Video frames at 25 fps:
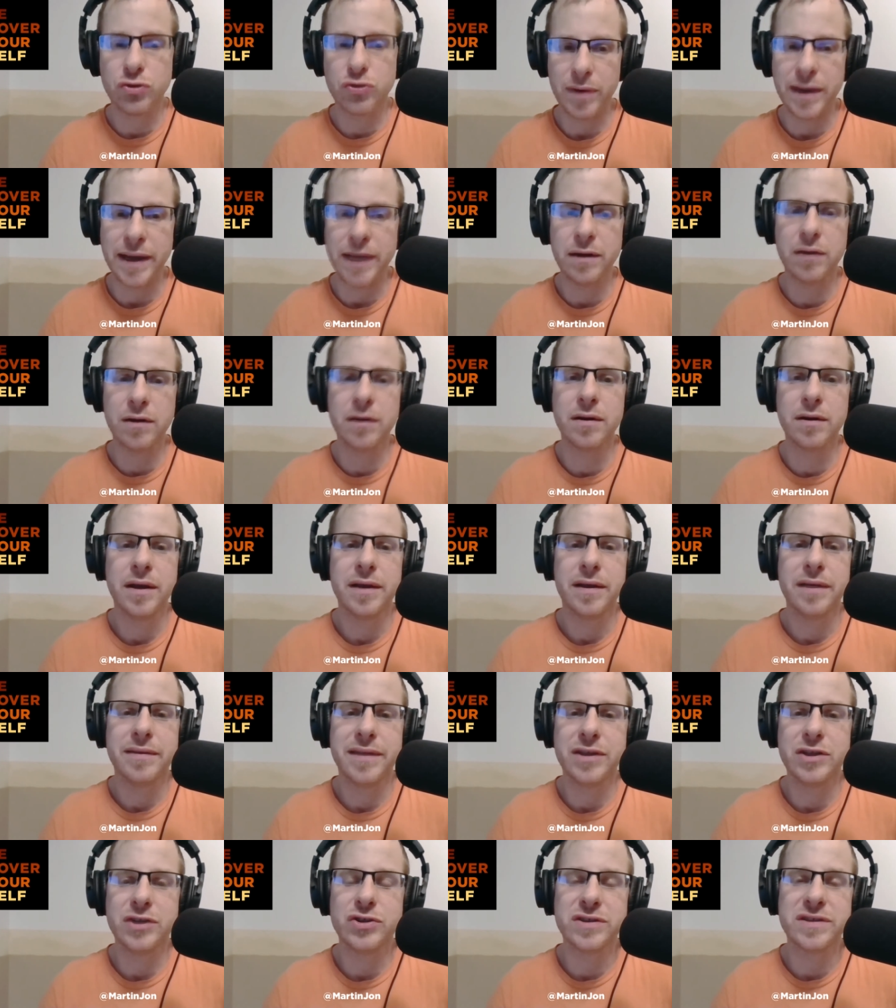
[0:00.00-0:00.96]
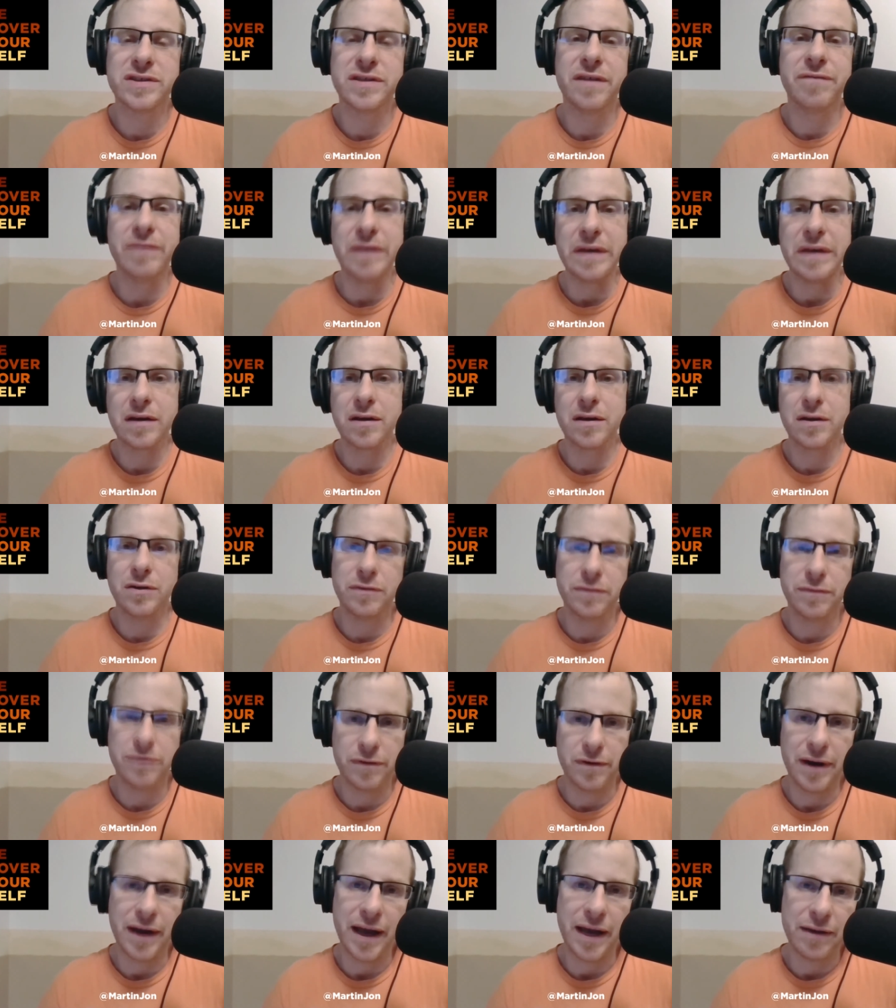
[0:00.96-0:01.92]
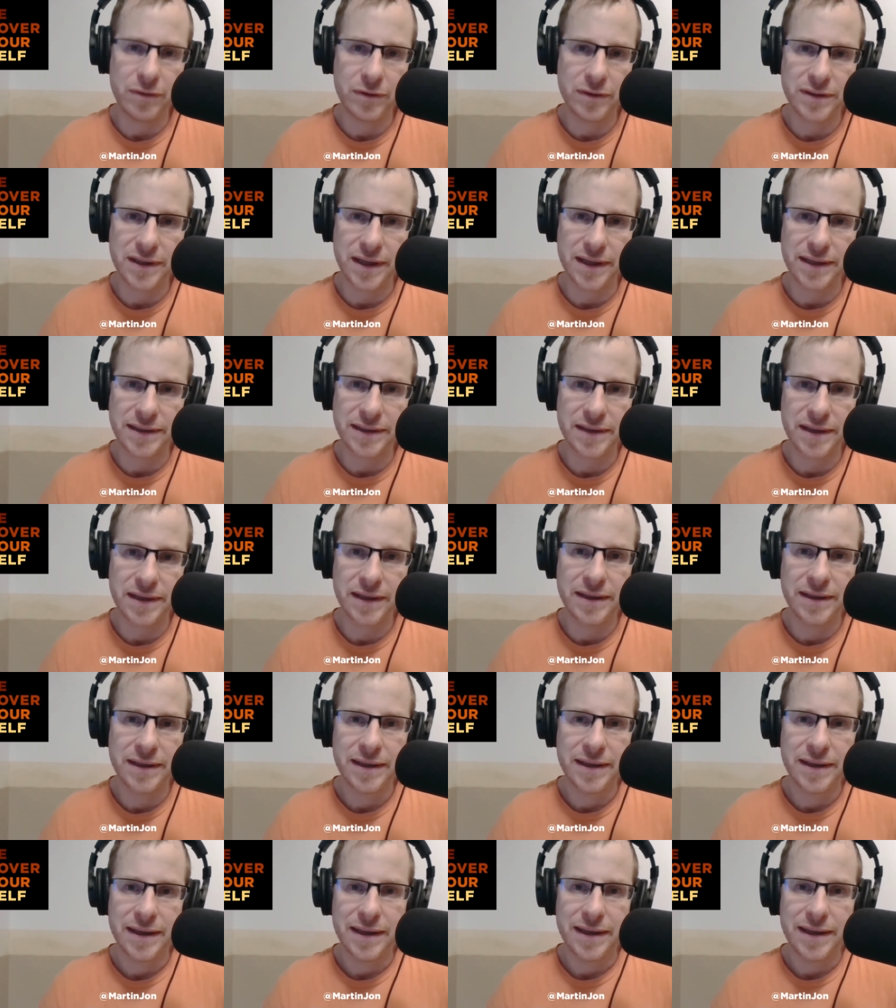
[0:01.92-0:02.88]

greater than just a vehicle for advertising.